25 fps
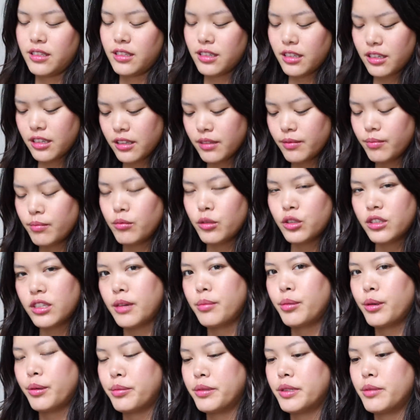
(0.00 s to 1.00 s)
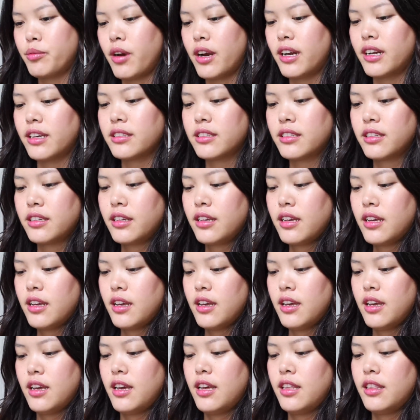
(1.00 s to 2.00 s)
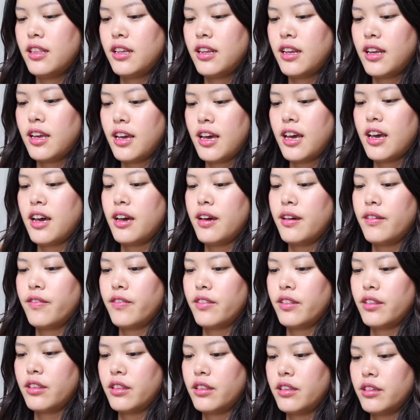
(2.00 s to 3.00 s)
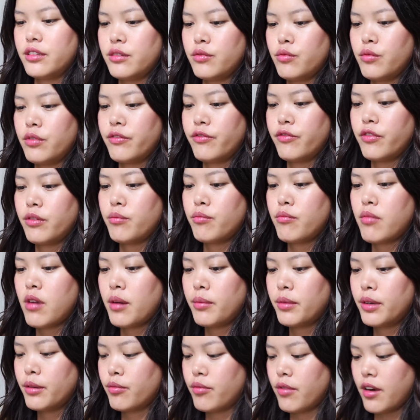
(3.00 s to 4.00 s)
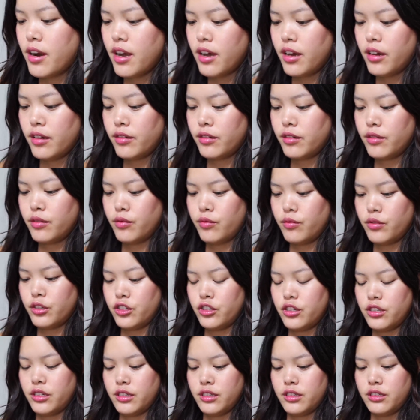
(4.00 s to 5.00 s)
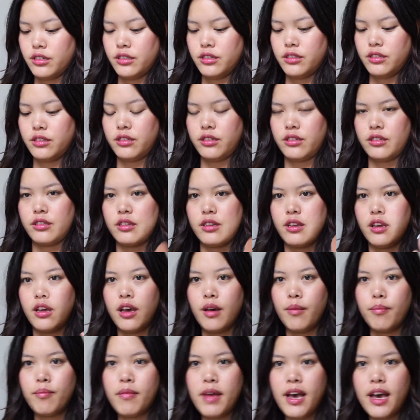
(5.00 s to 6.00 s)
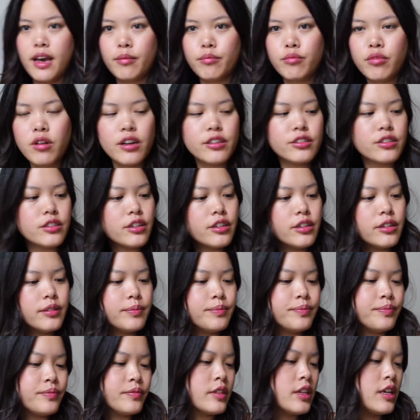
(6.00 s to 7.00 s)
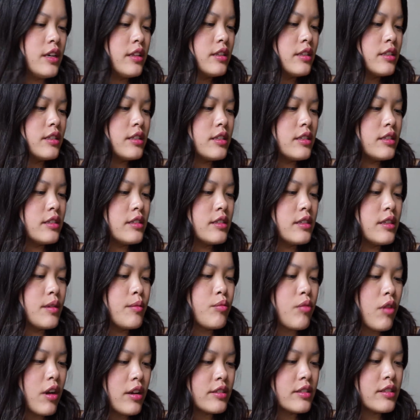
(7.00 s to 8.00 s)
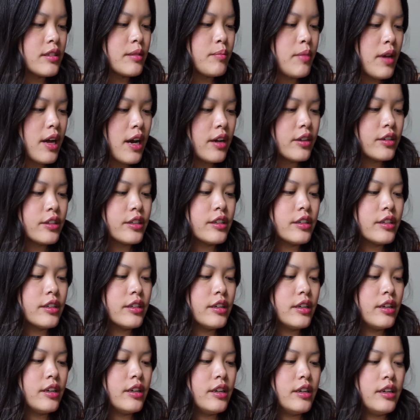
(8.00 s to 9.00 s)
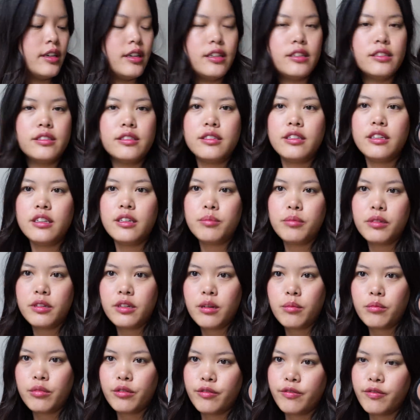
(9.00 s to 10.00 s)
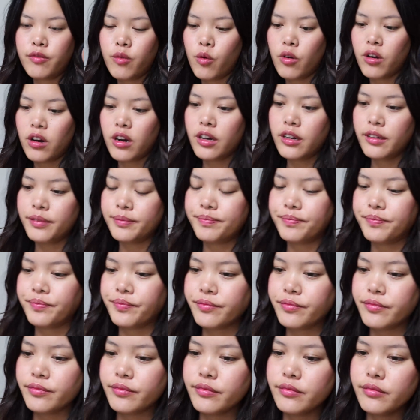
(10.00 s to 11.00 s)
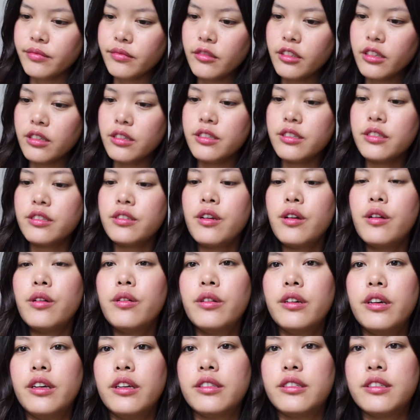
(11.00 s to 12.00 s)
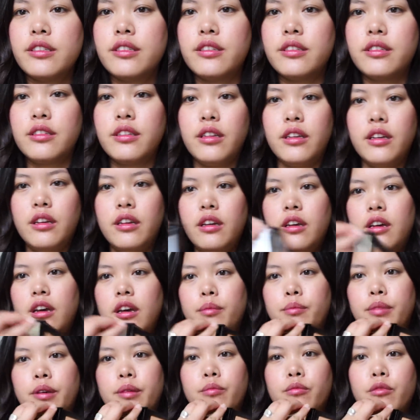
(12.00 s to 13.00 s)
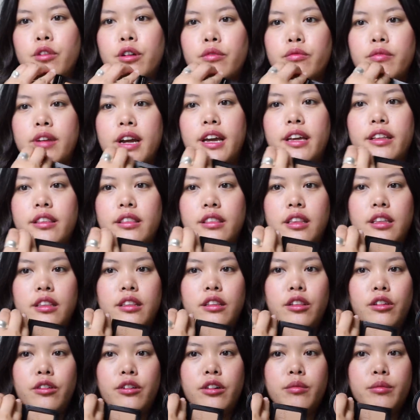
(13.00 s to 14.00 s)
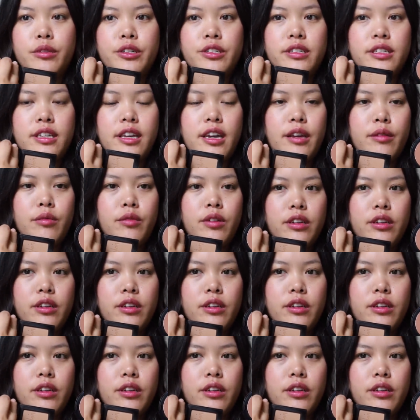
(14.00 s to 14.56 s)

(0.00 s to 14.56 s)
It's a good multi-purpose product. And then I have this one from Bobbi Brown, which is a matte bronzer. This is the bronzing powder in Deep number four. So it's a bit more red than the Laura Mercier